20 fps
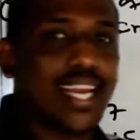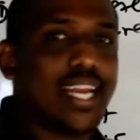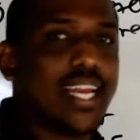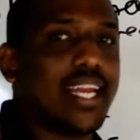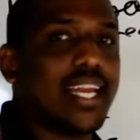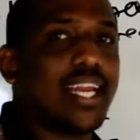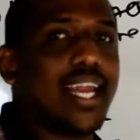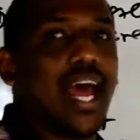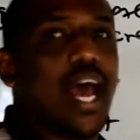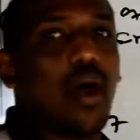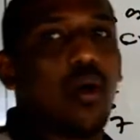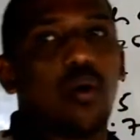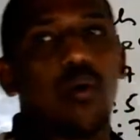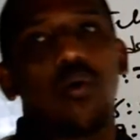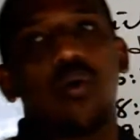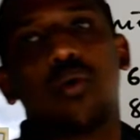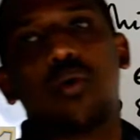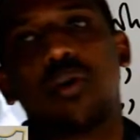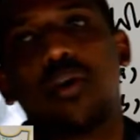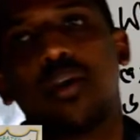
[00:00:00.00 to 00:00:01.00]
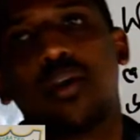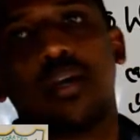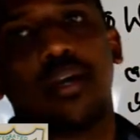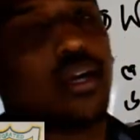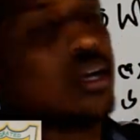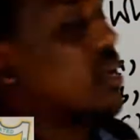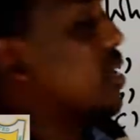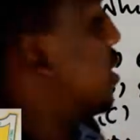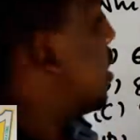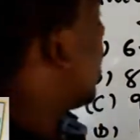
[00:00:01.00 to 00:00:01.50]
Now
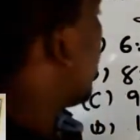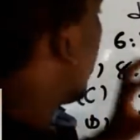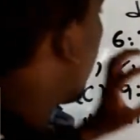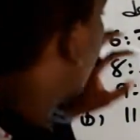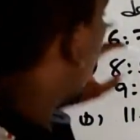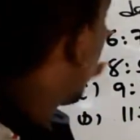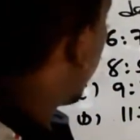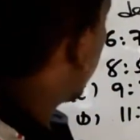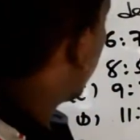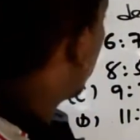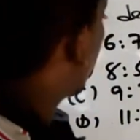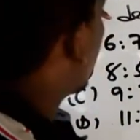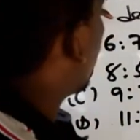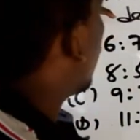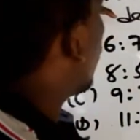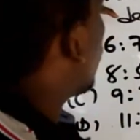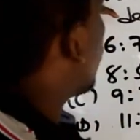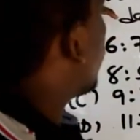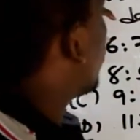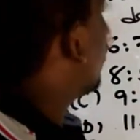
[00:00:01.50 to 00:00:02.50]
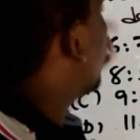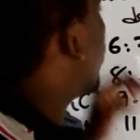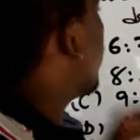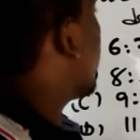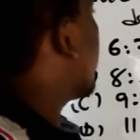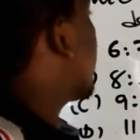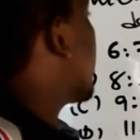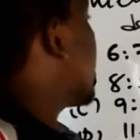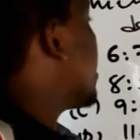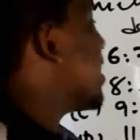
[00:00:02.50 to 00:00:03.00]
you are told which one
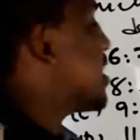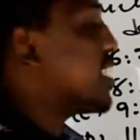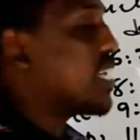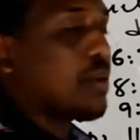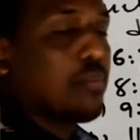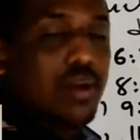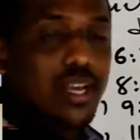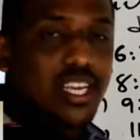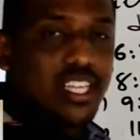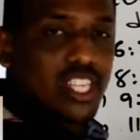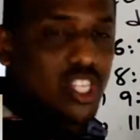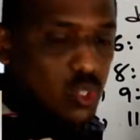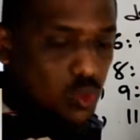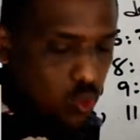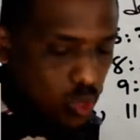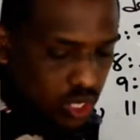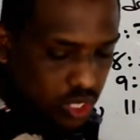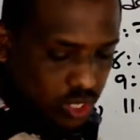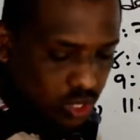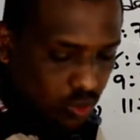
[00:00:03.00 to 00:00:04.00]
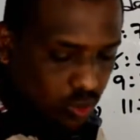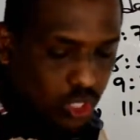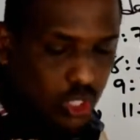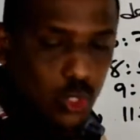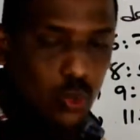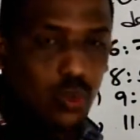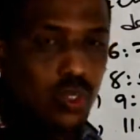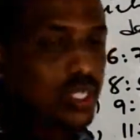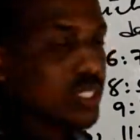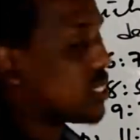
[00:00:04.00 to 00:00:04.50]
is a among these ones, which
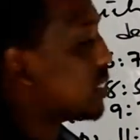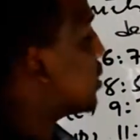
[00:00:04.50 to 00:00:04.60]
one